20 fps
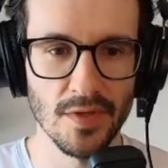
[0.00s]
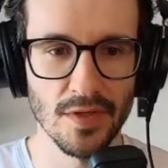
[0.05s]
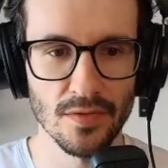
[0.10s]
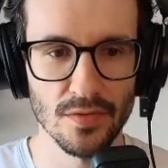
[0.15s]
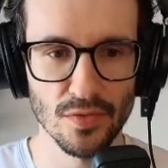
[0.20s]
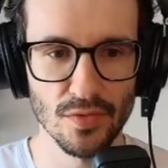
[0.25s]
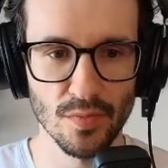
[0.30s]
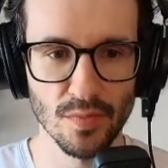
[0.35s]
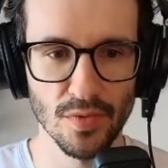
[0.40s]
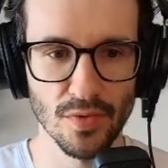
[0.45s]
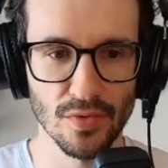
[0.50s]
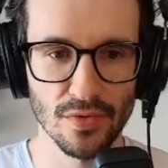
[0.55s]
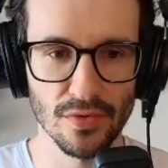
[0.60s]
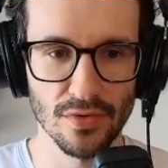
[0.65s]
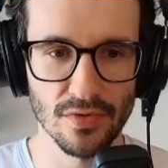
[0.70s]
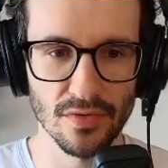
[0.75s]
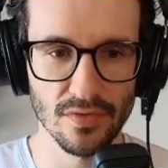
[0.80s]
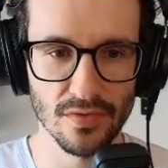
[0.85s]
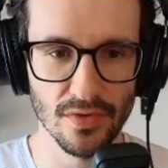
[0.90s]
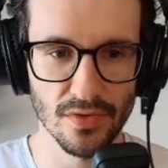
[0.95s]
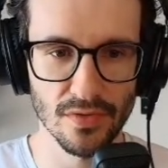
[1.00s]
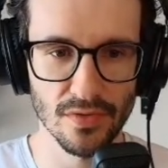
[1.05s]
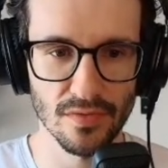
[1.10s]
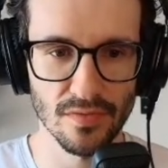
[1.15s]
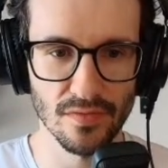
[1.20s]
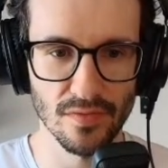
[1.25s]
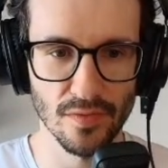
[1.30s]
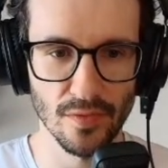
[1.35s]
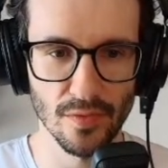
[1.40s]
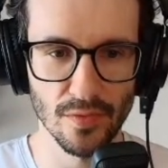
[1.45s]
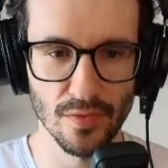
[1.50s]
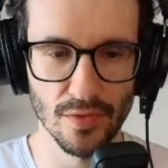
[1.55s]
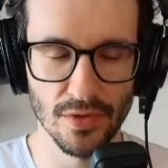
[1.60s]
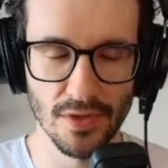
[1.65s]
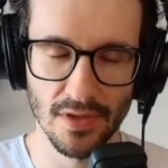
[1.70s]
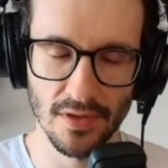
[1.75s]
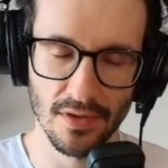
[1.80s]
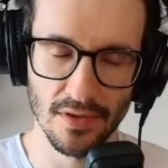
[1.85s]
support for